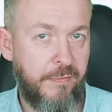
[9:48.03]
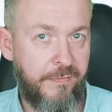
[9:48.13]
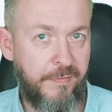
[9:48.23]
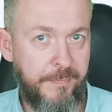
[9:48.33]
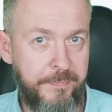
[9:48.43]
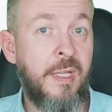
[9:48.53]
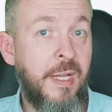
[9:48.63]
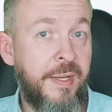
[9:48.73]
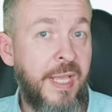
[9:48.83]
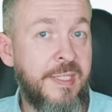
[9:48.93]
off.
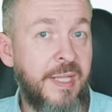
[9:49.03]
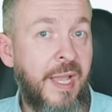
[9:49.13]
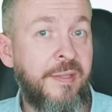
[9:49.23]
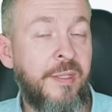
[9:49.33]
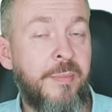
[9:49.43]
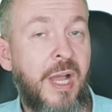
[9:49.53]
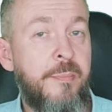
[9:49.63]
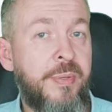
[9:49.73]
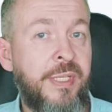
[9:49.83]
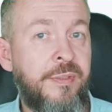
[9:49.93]
Next item I
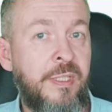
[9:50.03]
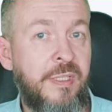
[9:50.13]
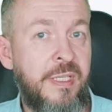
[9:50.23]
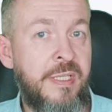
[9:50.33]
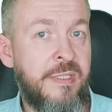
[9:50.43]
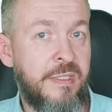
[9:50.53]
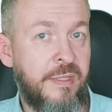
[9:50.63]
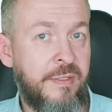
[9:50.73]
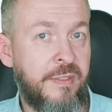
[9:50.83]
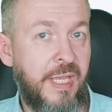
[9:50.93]
printed is
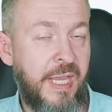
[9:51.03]
the